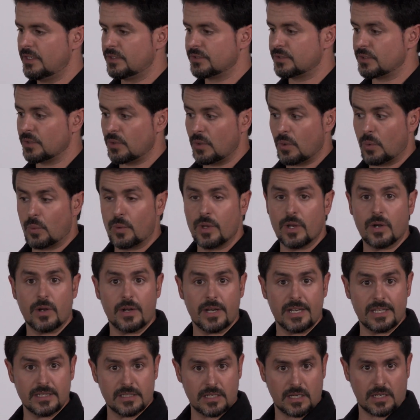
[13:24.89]
So
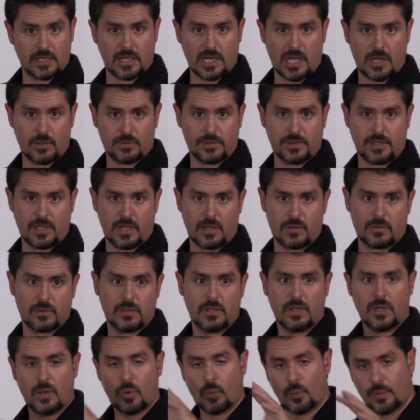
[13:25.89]
we're in the cloud now.
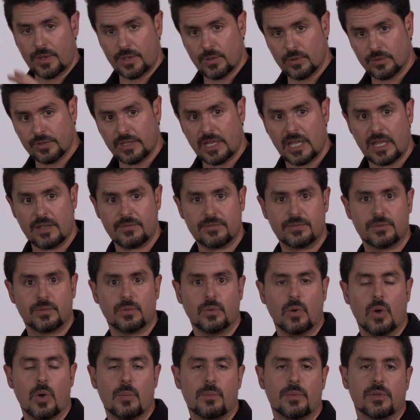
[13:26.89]
We don't have
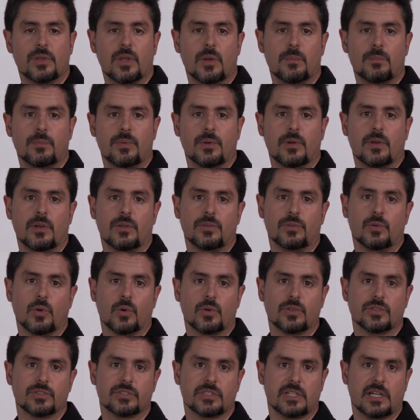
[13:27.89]
to open up
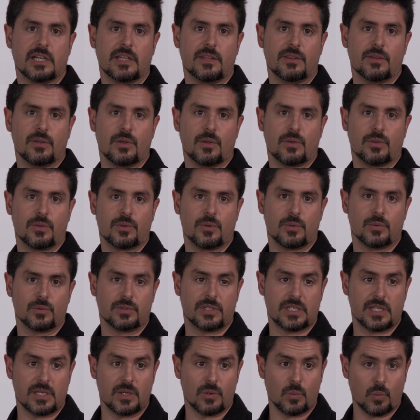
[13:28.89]
DocuSign through
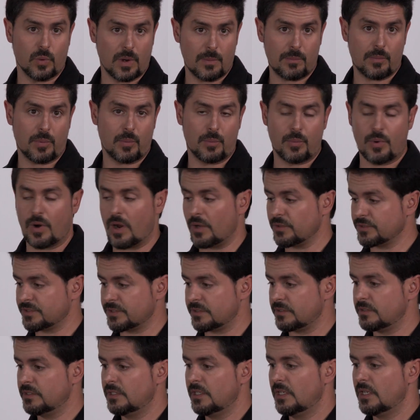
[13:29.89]
the web
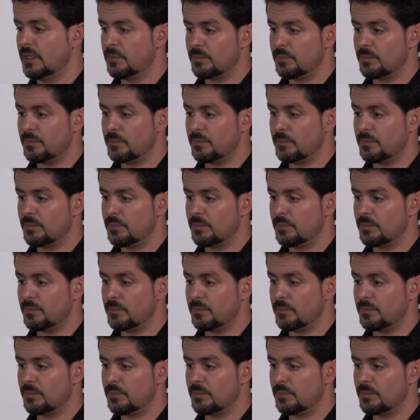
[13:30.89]
browser,